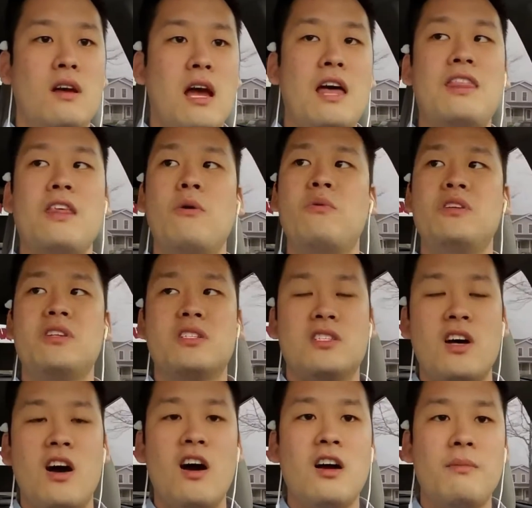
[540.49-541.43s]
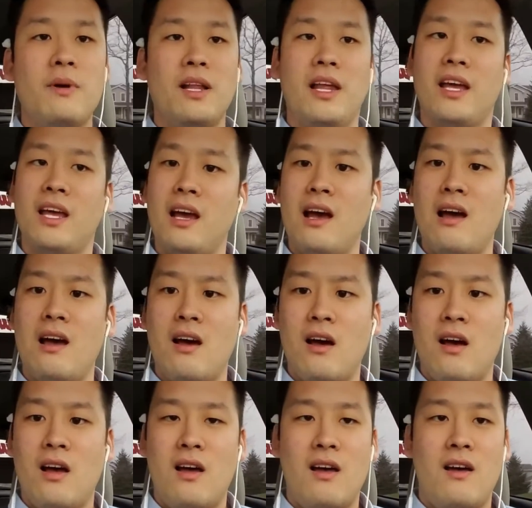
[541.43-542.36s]
And then we just talk about like,
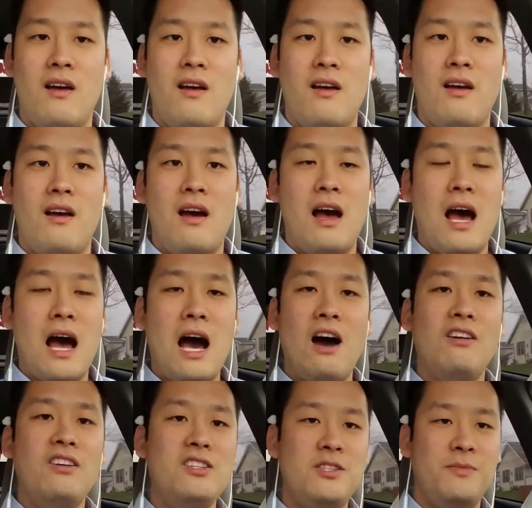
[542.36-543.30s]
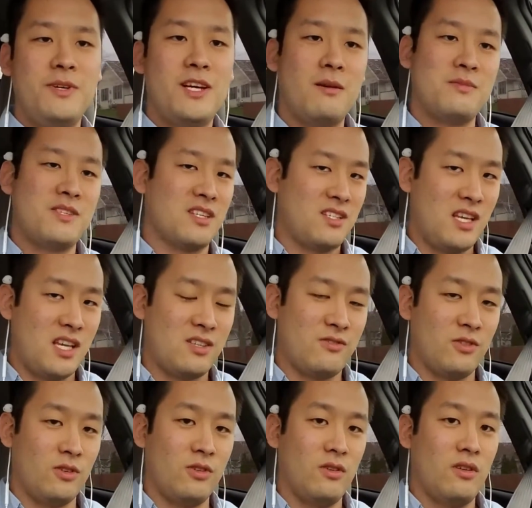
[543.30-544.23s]
how did you become
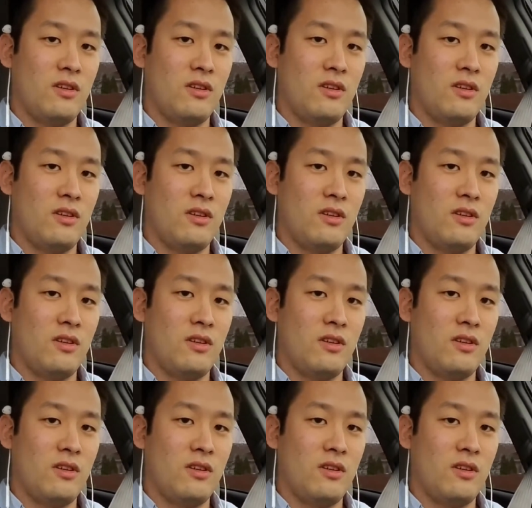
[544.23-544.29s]
successful?